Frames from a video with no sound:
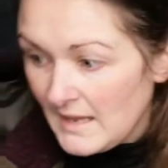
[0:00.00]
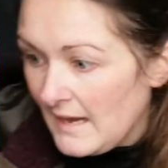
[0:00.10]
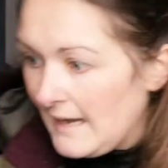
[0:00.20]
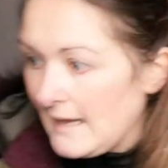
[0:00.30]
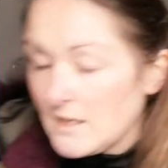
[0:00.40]

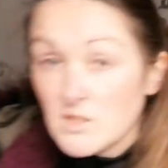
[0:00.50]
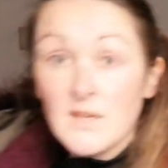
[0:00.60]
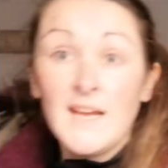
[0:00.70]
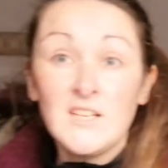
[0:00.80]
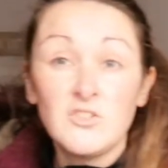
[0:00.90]

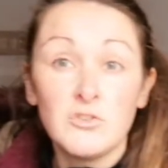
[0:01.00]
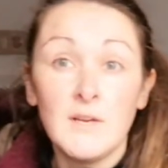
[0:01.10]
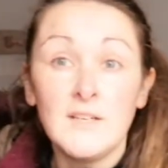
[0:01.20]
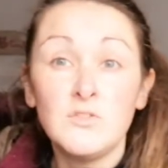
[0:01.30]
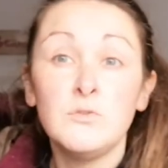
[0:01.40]
Because I
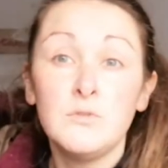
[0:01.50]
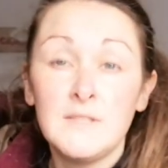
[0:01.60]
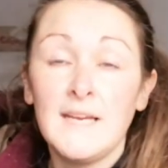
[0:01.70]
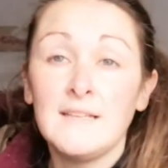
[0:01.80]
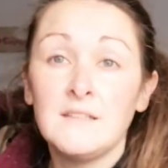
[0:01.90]
do
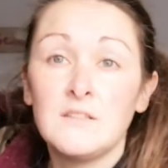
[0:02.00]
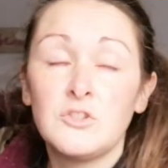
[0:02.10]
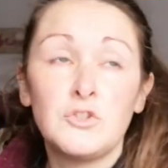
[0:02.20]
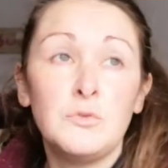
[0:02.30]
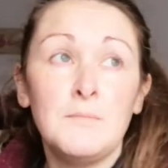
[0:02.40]

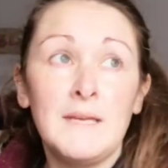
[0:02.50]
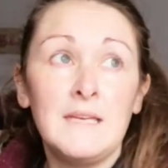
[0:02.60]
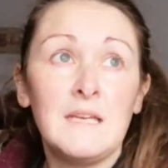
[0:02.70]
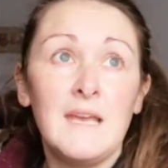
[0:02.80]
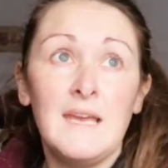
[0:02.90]
tend to
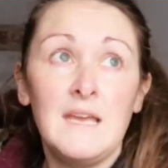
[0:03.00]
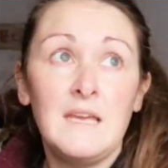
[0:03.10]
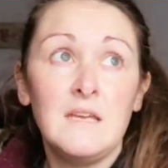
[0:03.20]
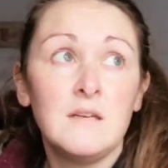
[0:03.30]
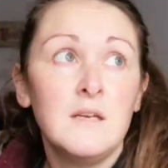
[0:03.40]
make
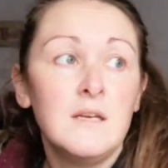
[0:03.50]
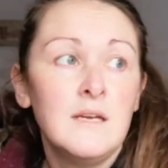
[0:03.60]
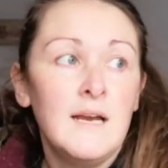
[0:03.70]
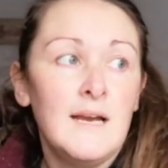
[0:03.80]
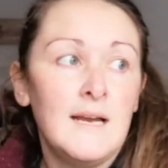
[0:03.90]
a
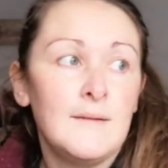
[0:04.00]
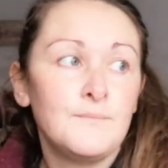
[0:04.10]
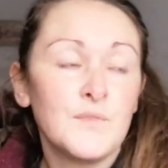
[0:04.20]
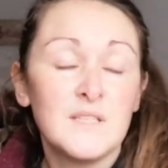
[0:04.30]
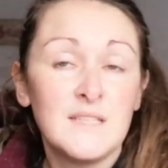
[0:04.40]

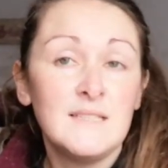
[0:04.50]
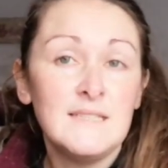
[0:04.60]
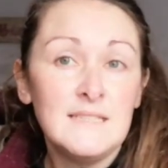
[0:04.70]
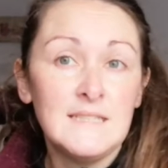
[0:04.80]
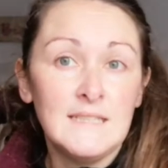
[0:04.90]

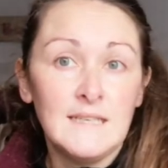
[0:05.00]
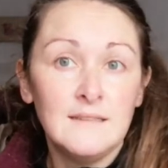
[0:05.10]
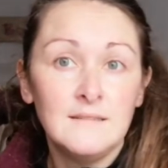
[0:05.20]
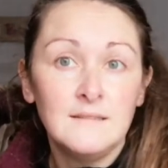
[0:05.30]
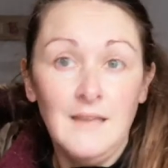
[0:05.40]
Sunday
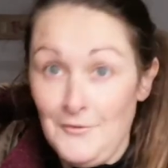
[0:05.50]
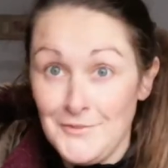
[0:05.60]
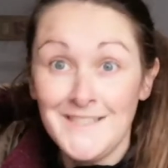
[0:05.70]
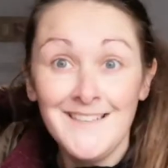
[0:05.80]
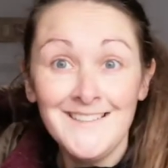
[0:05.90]
dinner
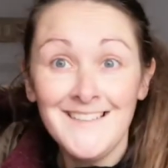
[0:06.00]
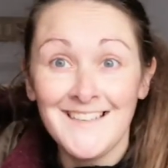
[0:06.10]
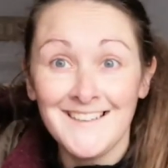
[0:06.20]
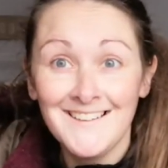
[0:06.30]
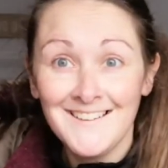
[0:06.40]
every
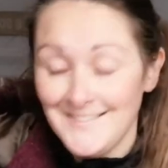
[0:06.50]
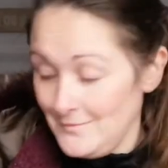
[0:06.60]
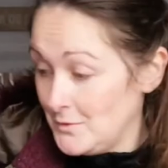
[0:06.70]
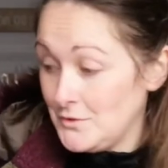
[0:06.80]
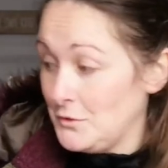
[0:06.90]
Sunday.
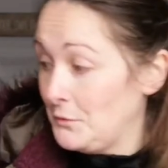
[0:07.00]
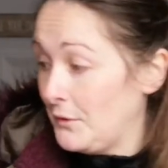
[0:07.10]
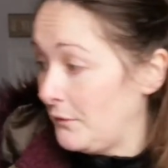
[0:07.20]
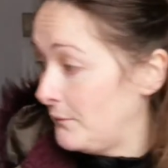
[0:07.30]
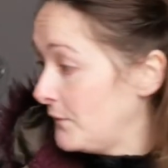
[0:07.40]
Wouldn't you
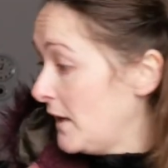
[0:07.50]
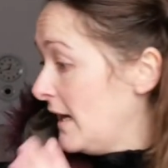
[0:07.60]
know?